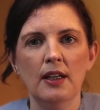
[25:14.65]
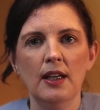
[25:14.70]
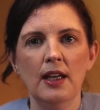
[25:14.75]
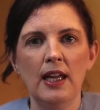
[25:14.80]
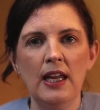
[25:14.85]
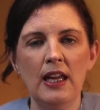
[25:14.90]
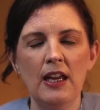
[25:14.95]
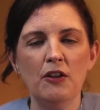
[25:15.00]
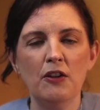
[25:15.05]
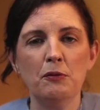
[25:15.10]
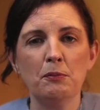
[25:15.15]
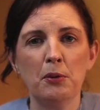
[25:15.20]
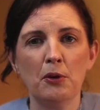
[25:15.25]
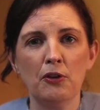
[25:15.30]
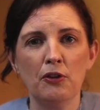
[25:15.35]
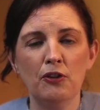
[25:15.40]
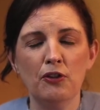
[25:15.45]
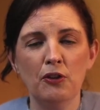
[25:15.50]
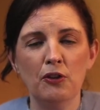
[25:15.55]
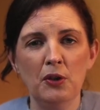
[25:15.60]
He is
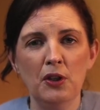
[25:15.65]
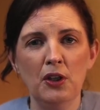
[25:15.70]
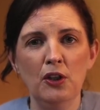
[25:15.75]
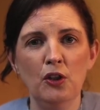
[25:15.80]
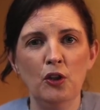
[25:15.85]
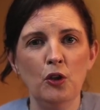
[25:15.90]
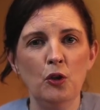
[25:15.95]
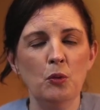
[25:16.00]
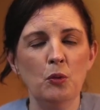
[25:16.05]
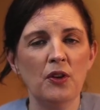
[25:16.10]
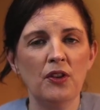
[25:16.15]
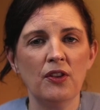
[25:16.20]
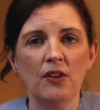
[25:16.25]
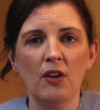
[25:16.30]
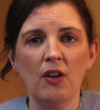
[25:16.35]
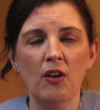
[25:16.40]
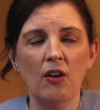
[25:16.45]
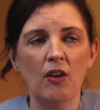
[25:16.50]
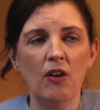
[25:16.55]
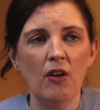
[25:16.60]
pursuing you with
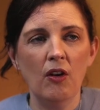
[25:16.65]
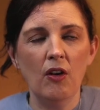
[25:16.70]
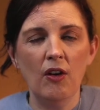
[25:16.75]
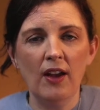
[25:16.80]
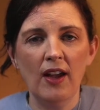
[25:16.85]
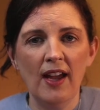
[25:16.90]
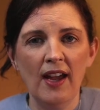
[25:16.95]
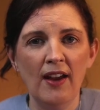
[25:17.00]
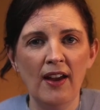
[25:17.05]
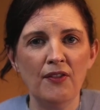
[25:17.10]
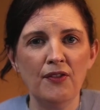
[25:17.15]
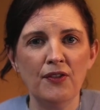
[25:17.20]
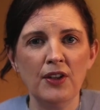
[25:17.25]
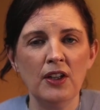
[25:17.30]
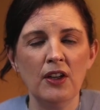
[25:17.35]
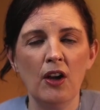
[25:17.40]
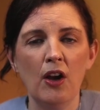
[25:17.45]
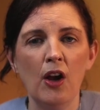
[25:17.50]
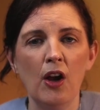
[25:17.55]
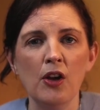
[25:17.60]

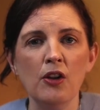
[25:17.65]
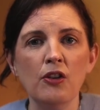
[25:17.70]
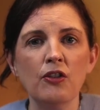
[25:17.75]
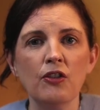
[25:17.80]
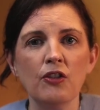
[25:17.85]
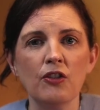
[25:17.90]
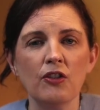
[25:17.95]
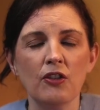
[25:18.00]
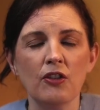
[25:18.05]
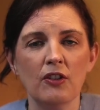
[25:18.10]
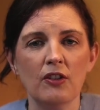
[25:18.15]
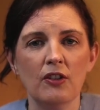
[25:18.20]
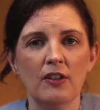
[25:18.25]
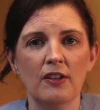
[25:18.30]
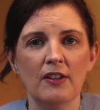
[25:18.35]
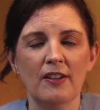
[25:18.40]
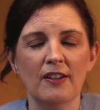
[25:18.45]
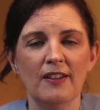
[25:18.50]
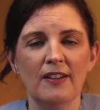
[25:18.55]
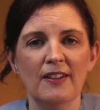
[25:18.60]
every ounce
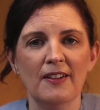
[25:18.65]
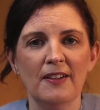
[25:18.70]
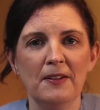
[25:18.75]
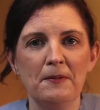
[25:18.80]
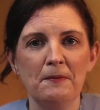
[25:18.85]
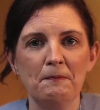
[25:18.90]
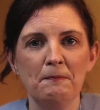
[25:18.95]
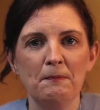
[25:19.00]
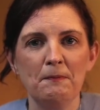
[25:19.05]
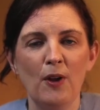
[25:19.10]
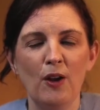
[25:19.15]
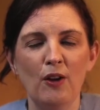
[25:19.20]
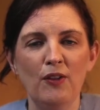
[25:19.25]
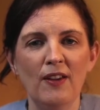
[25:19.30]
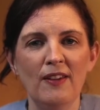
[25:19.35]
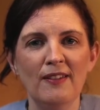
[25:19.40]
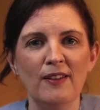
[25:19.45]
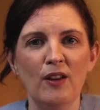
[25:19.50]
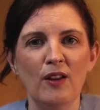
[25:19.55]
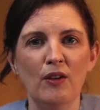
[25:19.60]
of
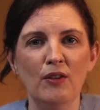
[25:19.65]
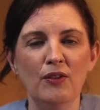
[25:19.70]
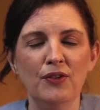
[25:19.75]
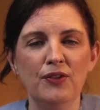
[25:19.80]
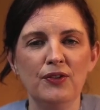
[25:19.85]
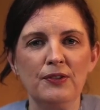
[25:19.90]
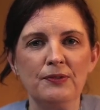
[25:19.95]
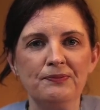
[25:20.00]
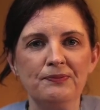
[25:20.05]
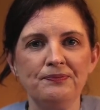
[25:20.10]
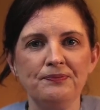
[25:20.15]
his love.